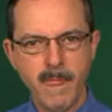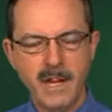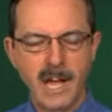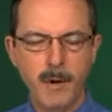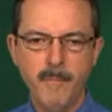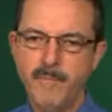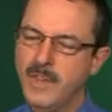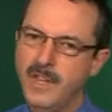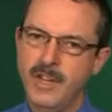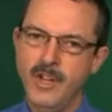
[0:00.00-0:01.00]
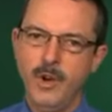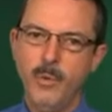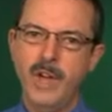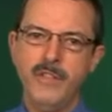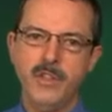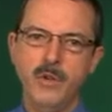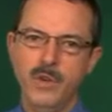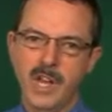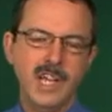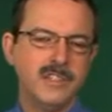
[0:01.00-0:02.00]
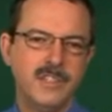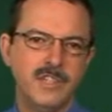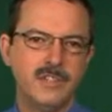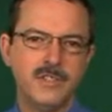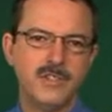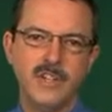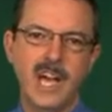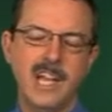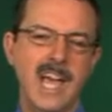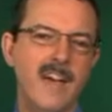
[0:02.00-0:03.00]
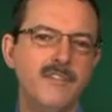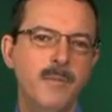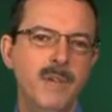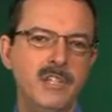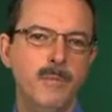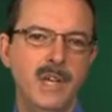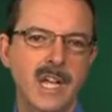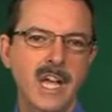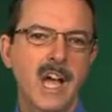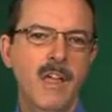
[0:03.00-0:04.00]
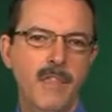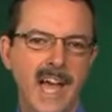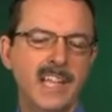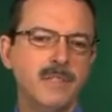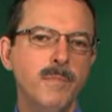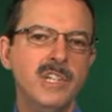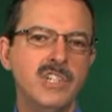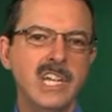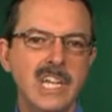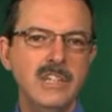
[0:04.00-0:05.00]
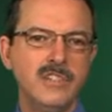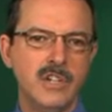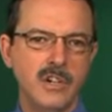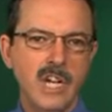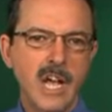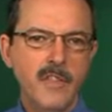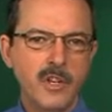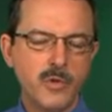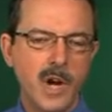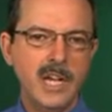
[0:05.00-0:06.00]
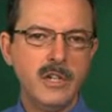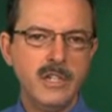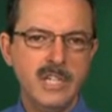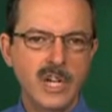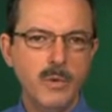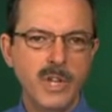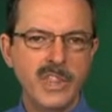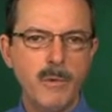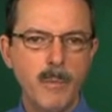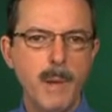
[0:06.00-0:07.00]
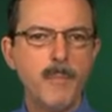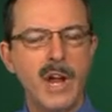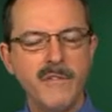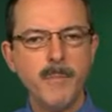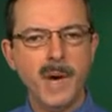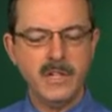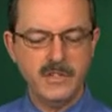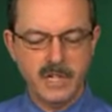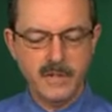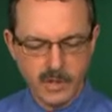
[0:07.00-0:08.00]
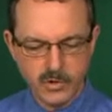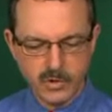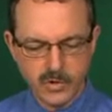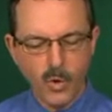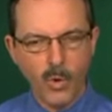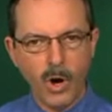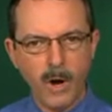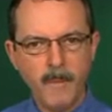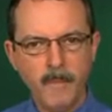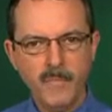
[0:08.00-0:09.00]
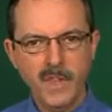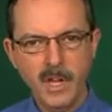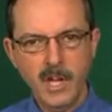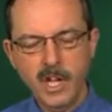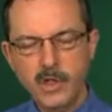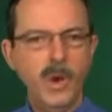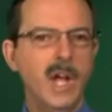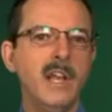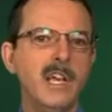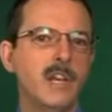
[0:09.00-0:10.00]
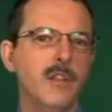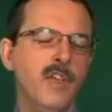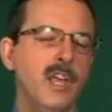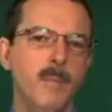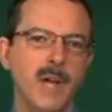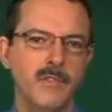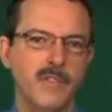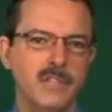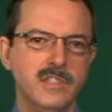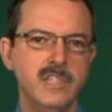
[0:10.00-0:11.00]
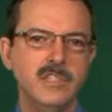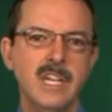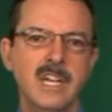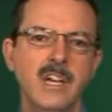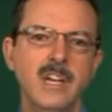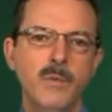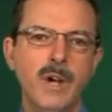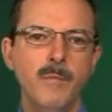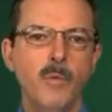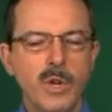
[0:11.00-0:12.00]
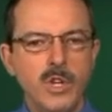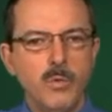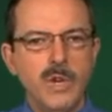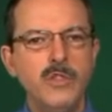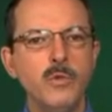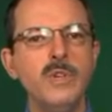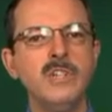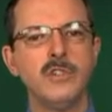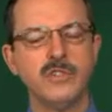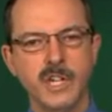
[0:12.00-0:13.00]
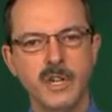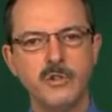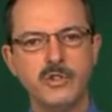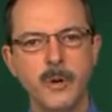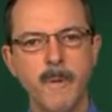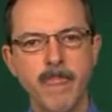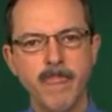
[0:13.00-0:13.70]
Now, whether you like statistics or not, you have to admit to me, that's much easier than trying to deal with and remember everybody's individual score. The way I'd like you to think about this is, well, when you read the research literature,